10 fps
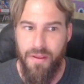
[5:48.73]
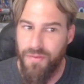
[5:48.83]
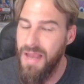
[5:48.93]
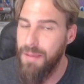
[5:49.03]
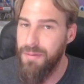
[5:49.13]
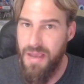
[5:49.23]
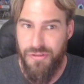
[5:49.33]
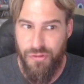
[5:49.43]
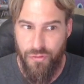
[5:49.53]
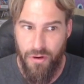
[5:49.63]
The
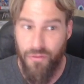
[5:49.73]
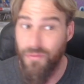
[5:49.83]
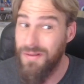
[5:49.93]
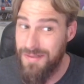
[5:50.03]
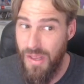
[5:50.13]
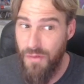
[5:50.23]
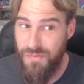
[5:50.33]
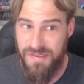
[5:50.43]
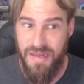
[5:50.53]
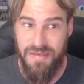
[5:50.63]
Nabonidus Chronicle itself
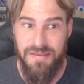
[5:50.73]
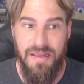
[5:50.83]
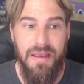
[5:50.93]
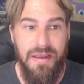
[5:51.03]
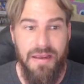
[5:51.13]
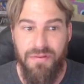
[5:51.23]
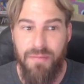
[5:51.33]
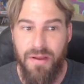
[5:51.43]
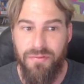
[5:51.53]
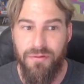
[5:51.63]
states, in the
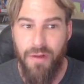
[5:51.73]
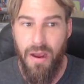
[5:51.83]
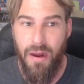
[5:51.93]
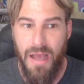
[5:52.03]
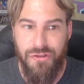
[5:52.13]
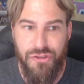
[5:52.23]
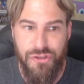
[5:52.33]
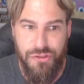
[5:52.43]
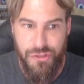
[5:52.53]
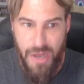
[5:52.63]
month of
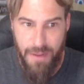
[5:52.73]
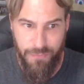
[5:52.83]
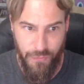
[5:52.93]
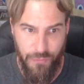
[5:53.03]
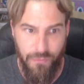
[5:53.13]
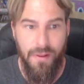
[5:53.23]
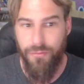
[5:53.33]
Arash Shamnu,